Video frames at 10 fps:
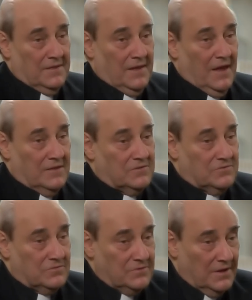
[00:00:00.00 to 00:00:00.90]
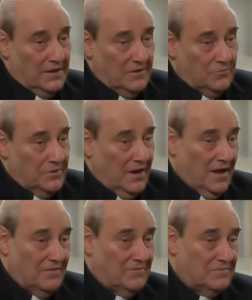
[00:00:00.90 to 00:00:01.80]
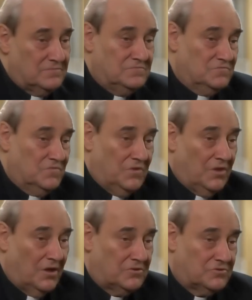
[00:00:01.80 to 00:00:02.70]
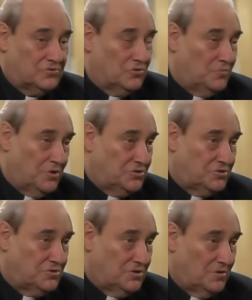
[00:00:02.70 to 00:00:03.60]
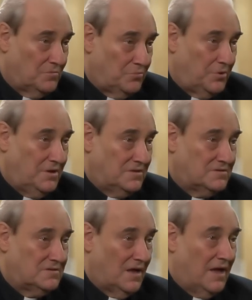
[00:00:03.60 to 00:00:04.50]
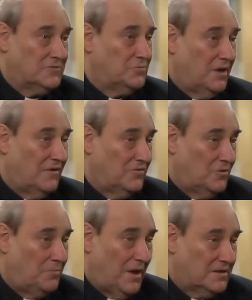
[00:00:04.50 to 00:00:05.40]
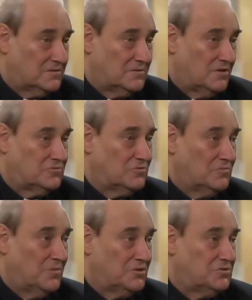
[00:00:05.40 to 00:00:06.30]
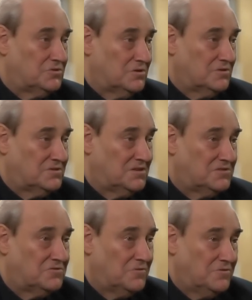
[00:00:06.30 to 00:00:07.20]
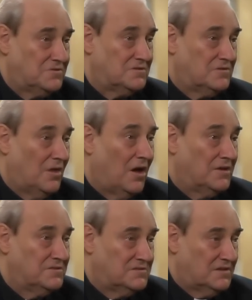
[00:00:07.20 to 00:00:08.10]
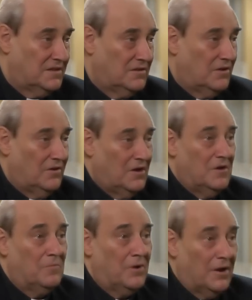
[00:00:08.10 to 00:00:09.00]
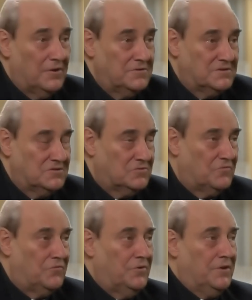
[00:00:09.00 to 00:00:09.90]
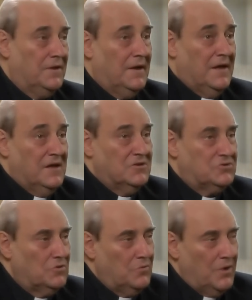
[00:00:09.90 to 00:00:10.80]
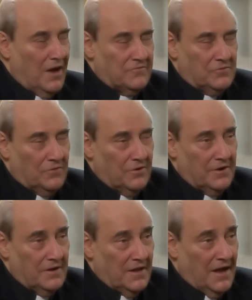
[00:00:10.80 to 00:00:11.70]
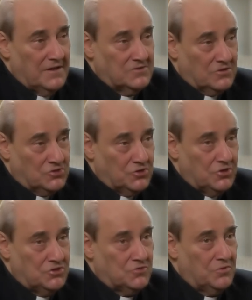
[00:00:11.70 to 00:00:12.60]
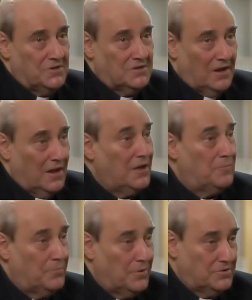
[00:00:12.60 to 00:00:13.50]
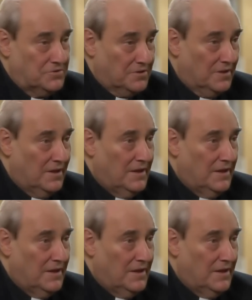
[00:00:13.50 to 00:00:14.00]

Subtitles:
that today we have not so much priests as we have in the past, not so much sisters, nuns, and brothers, and so forth. So we have to organize the church with a lay person.